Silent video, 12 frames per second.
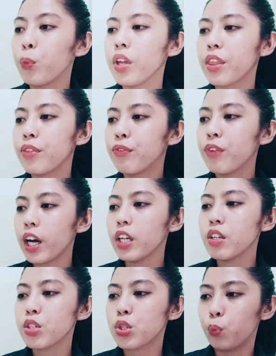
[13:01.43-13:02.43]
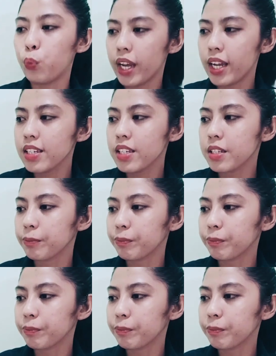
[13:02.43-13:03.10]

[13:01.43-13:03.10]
with various ways